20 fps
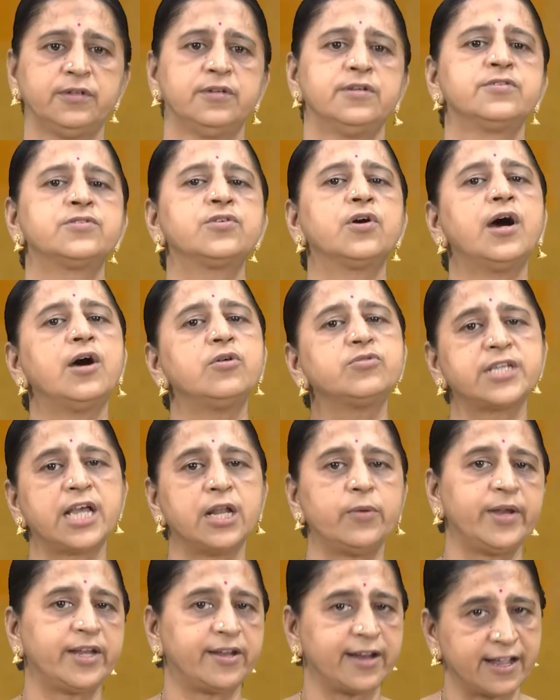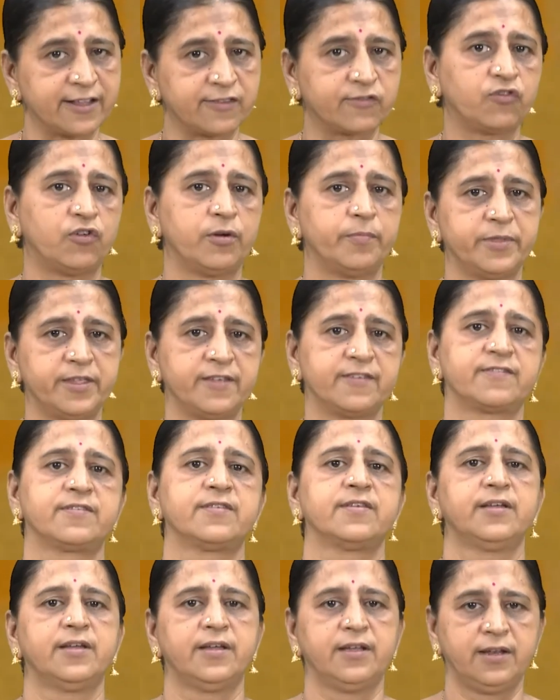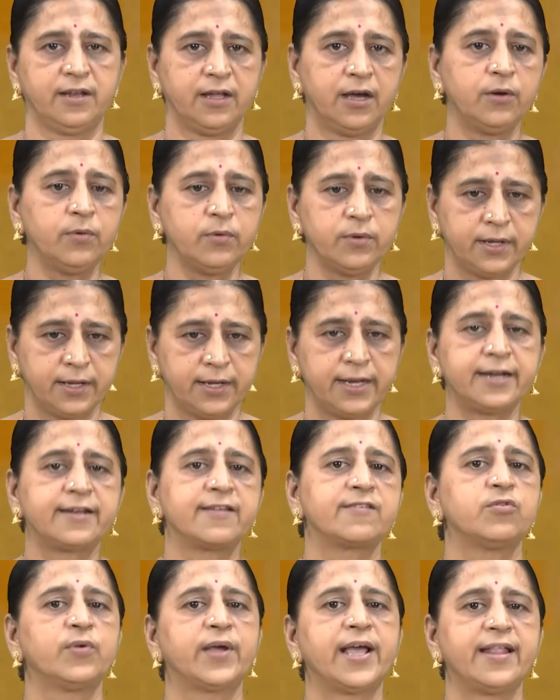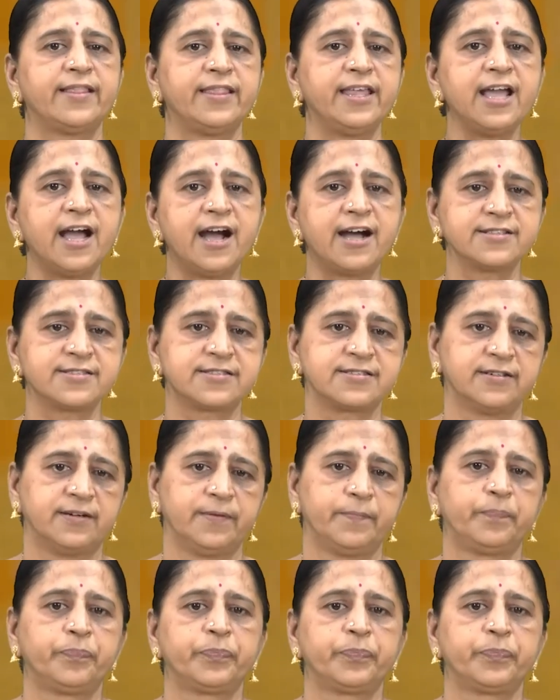So how shall we transform this? Now let us look at the answer.